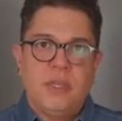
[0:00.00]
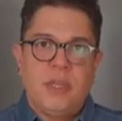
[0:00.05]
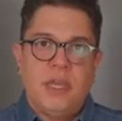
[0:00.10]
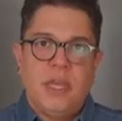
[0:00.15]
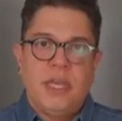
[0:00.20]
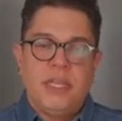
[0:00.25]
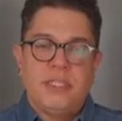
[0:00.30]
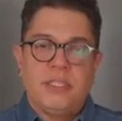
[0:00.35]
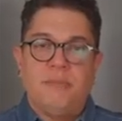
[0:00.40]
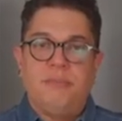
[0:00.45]

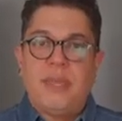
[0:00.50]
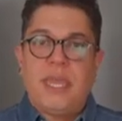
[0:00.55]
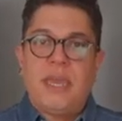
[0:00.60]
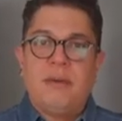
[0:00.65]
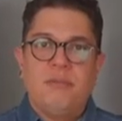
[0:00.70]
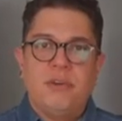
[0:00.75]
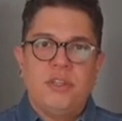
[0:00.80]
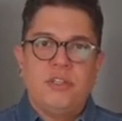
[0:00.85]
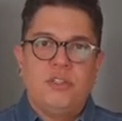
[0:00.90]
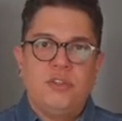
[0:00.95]
To be
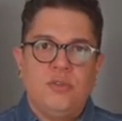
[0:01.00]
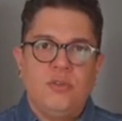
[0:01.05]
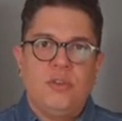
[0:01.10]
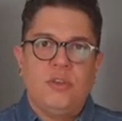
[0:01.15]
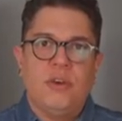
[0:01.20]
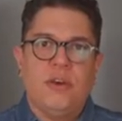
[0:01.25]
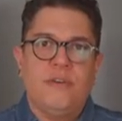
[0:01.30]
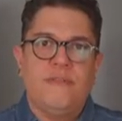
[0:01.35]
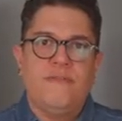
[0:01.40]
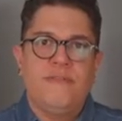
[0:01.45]
able to do
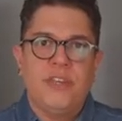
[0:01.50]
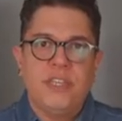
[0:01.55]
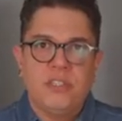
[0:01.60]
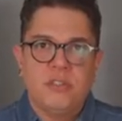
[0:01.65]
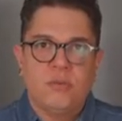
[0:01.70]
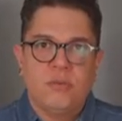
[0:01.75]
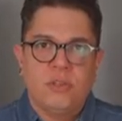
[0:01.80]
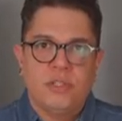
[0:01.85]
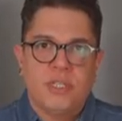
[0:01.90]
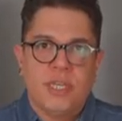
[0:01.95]
the
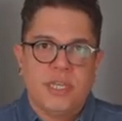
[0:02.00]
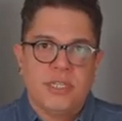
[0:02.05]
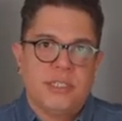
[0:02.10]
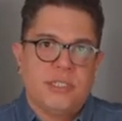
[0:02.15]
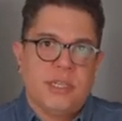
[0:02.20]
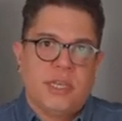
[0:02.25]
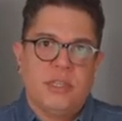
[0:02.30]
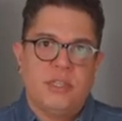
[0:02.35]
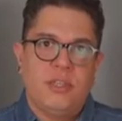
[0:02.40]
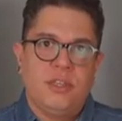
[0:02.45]
visual test
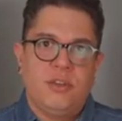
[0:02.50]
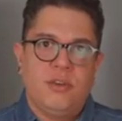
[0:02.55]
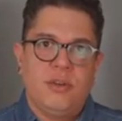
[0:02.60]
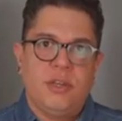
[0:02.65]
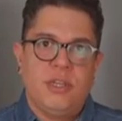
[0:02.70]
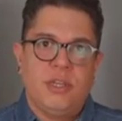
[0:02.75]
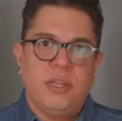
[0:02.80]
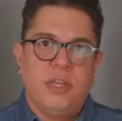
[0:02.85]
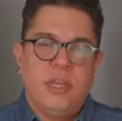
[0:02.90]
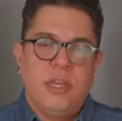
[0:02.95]
on the
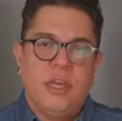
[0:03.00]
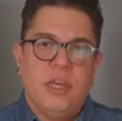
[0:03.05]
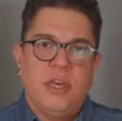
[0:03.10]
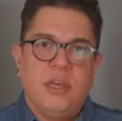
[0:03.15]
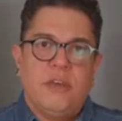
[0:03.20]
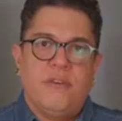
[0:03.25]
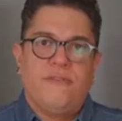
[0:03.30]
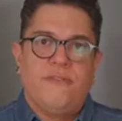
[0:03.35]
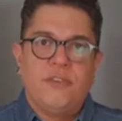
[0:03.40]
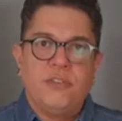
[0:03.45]
unit,
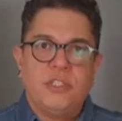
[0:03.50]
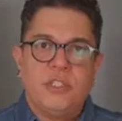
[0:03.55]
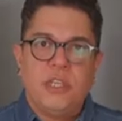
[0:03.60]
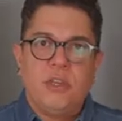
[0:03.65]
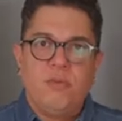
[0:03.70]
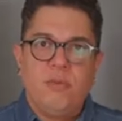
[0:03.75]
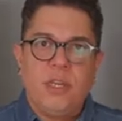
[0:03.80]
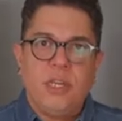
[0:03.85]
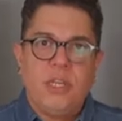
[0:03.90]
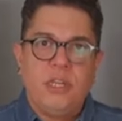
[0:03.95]
first thing
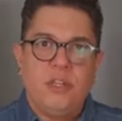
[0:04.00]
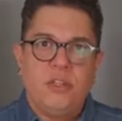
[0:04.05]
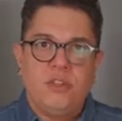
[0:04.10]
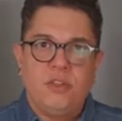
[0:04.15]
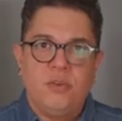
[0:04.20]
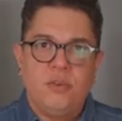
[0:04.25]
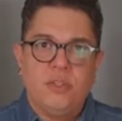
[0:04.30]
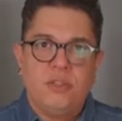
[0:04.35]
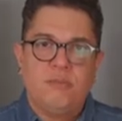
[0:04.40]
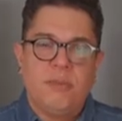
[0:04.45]
we need to
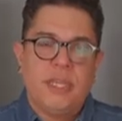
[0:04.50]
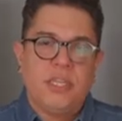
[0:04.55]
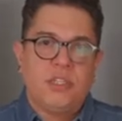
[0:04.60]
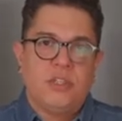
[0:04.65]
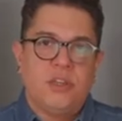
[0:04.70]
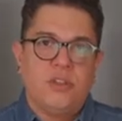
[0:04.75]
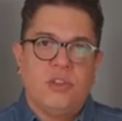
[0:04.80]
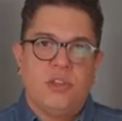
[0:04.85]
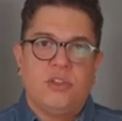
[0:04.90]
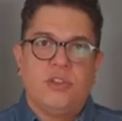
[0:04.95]
do is make
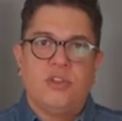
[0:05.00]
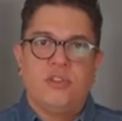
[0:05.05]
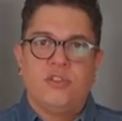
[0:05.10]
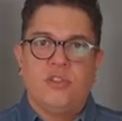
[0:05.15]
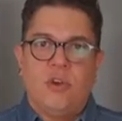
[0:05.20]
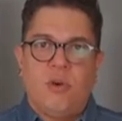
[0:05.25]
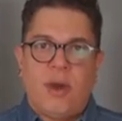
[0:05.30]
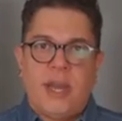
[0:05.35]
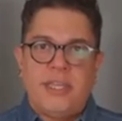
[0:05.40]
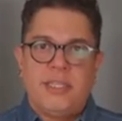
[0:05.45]
sure that there's
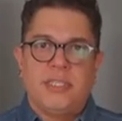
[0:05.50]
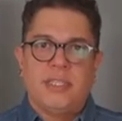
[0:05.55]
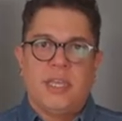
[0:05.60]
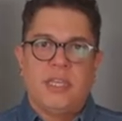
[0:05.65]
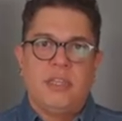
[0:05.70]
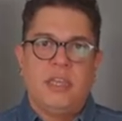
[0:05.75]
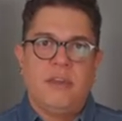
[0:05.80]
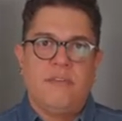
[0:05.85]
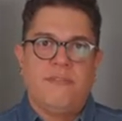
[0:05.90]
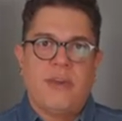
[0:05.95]
no ice on
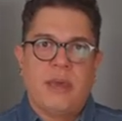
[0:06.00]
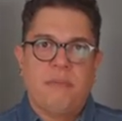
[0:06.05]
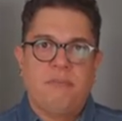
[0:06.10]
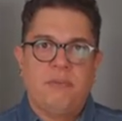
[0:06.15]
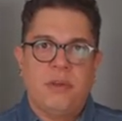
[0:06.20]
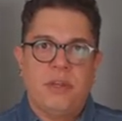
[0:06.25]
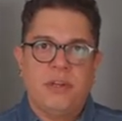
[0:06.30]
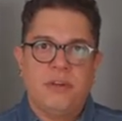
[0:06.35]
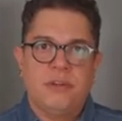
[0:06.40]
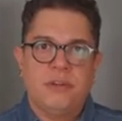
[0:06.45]
the
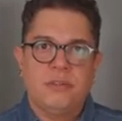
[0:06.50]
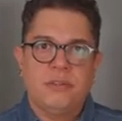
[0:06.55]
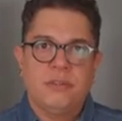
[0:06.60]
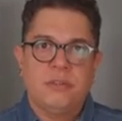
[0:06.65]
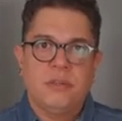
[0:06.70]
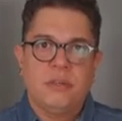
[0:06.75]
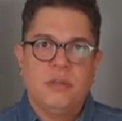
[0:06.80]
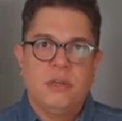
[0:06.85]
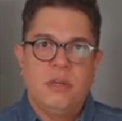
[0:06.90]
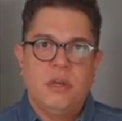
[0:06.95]
evaporator.
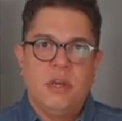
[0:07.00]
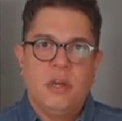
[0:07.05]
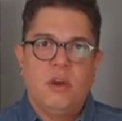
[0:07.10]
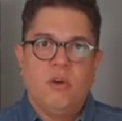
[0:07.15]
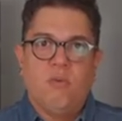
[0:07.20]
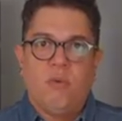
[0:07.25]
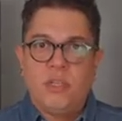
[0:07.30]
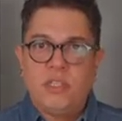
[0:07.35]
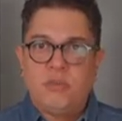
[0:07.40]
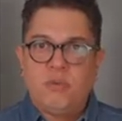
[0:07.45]

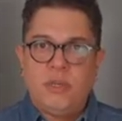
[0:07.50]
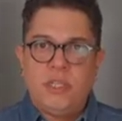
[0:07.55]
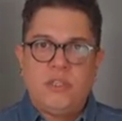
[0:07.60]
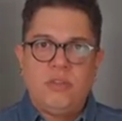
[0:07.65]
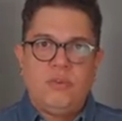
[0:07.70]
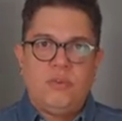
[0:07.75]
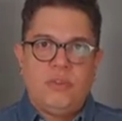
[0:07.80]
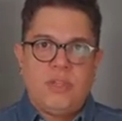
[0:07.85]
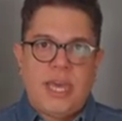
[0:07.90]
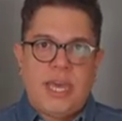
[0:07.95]
Once we
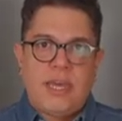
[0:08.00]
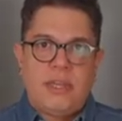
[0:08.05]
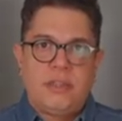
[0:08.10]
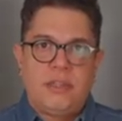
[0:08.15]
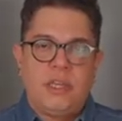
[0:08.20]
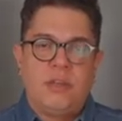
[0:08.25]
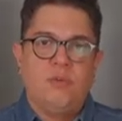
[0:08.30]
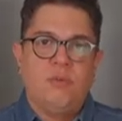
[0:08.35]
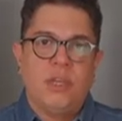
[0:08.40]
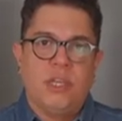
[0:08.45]
do that,
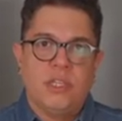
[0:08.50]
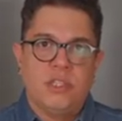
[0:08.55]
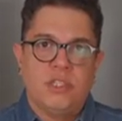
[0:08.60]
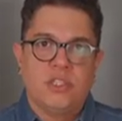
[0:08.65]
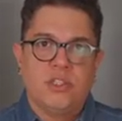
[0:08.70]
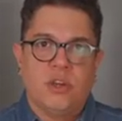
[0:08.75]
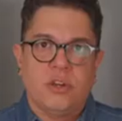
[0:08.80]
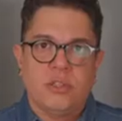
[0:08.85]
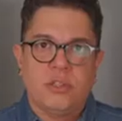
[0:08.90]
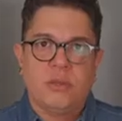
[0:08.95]
then we can
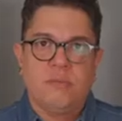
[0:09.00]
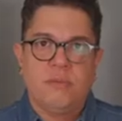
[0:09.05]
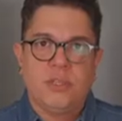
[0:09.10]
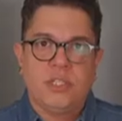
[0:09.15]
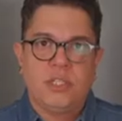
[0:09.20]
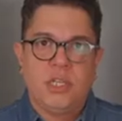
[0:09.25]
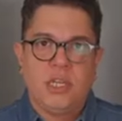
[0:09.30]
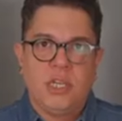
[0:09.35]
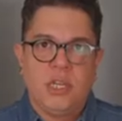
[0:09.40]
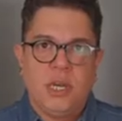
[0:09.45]
start the
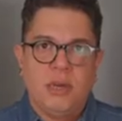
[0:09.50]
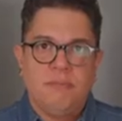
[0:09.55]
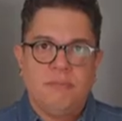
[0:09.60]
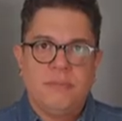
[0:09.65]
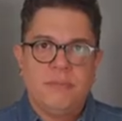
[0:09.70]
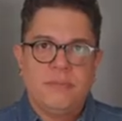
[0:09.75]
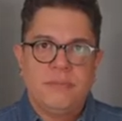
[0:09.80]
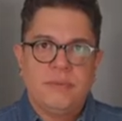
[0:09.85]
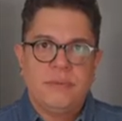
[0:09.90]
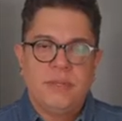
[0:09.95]
machine up.
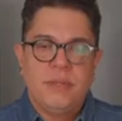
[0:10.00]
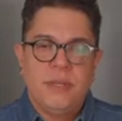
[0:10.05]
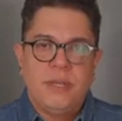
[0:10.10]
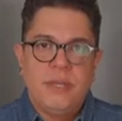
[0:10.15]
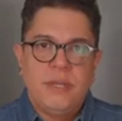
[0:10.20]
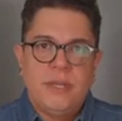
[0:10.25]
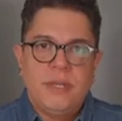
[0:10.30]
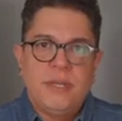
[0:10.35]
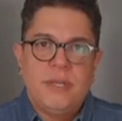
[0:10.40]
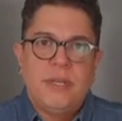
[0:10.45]

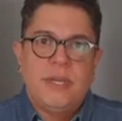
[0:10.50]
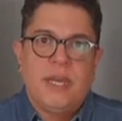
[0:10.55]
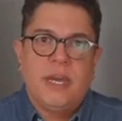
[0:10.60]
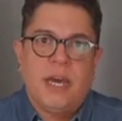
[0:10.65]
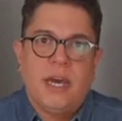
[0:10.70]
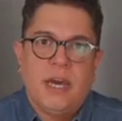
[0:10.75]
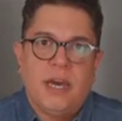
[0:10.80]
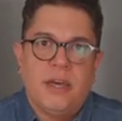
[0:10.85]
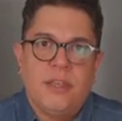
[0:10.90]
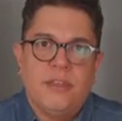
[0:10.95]

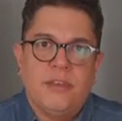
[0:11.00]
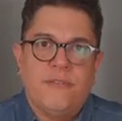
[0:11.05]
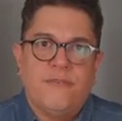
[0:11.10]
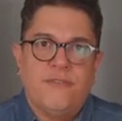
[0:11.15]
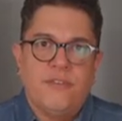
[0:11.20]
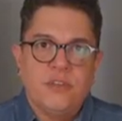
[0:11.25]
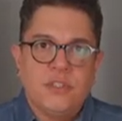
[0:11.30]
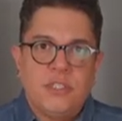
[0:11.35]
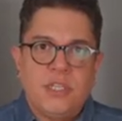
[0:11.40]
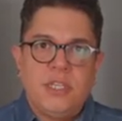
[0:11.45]
The
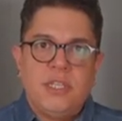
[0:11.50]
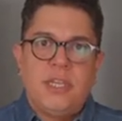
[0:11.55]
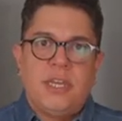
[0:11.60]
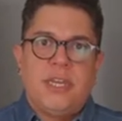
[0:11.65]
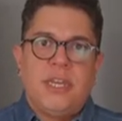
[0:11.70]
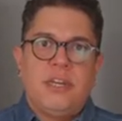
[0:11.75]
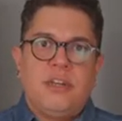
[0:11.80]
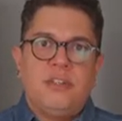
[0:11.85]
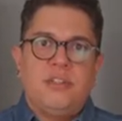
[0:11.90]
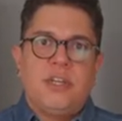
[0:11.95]
first thing that
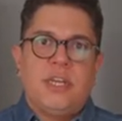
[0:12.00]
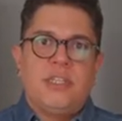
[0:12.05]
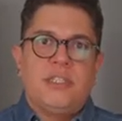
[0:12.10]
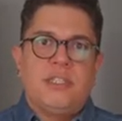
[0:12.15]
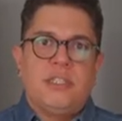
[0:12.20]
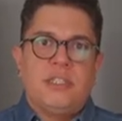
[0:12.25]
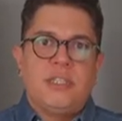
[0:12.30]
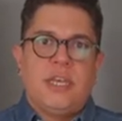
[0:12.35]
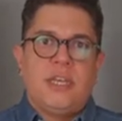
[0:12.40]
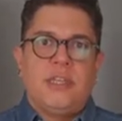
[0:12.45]

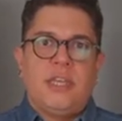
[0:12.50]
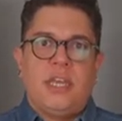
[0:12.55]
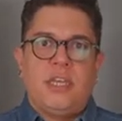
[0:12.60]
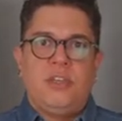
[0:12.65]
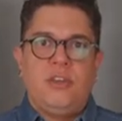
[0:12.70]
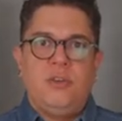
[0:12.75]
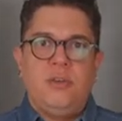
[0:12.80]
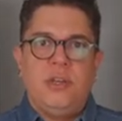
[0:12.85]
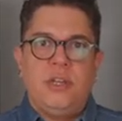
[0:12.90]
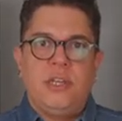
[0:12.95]
energizes on that
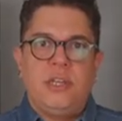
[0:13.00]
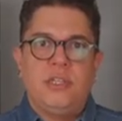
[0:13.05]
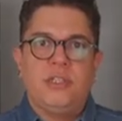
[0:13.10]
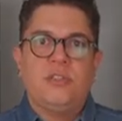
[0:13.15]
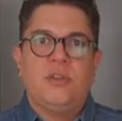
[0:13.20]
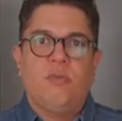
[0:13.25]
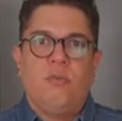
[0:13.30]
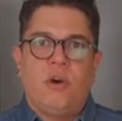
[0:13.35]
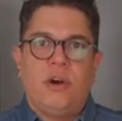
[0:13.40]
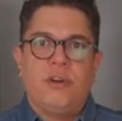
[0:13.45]
unit is
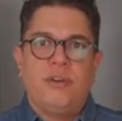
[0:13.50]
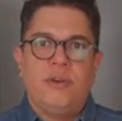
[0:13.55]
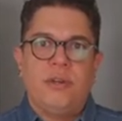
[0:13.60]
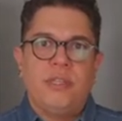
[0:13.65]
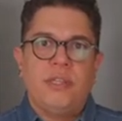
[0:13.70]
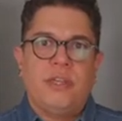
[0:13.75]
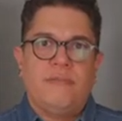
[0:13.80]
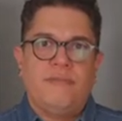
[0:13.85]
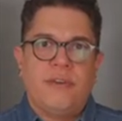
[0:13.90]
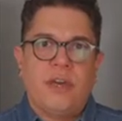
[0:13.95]
the water
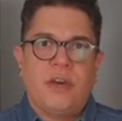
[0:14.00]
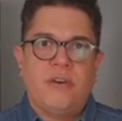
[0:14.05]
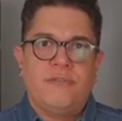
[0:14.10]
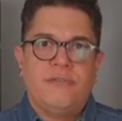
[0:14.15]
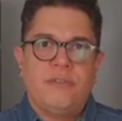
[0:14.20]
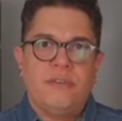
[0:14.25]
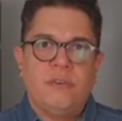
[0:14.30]
inlet valve.